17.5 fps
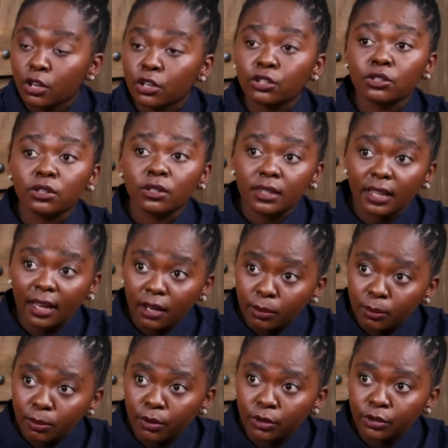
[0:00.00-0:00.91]
Should that
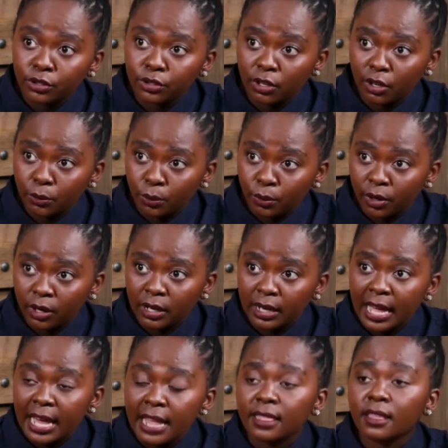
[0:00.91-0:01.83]
approach not
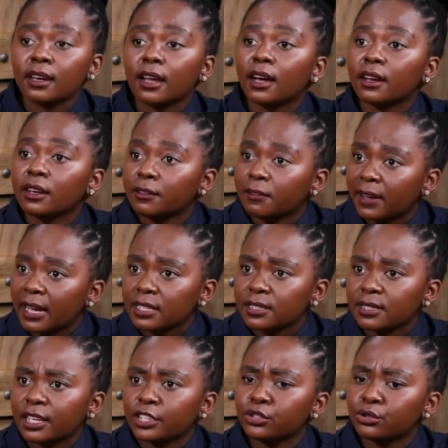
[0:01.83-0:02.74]
work, then I'd
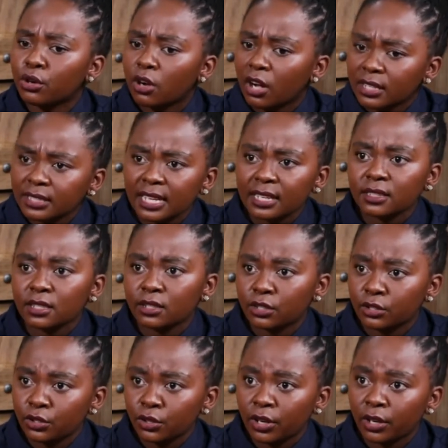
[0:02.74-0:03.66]
advise that you contact an
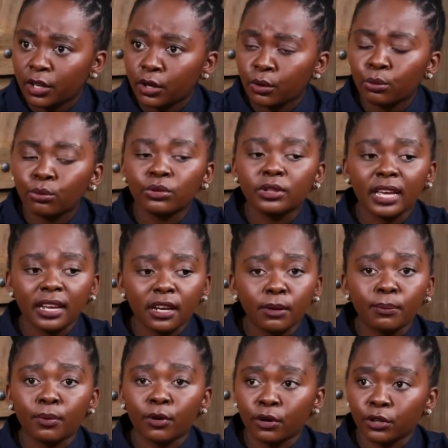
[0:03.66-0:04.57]
attorney who will then
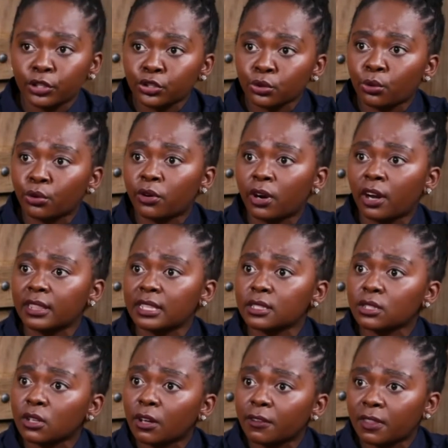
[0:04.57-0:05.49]
approach or
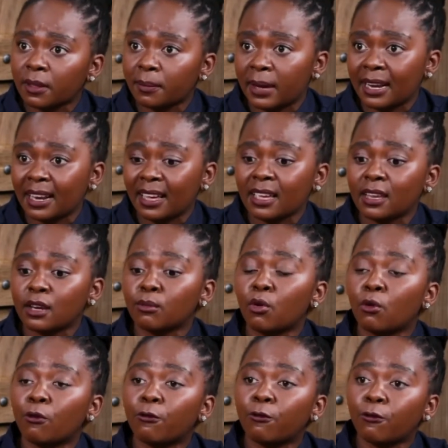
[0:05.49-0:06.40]
rather solve the matter in a
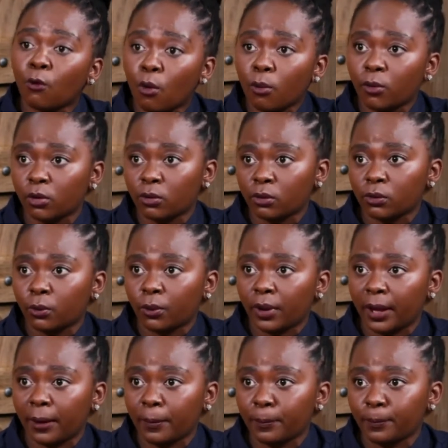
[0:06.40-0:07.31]
more formal
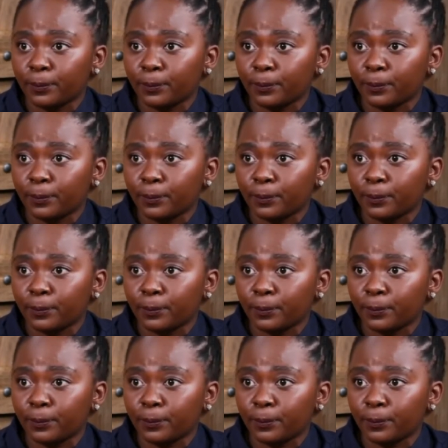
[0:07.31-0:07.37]
way.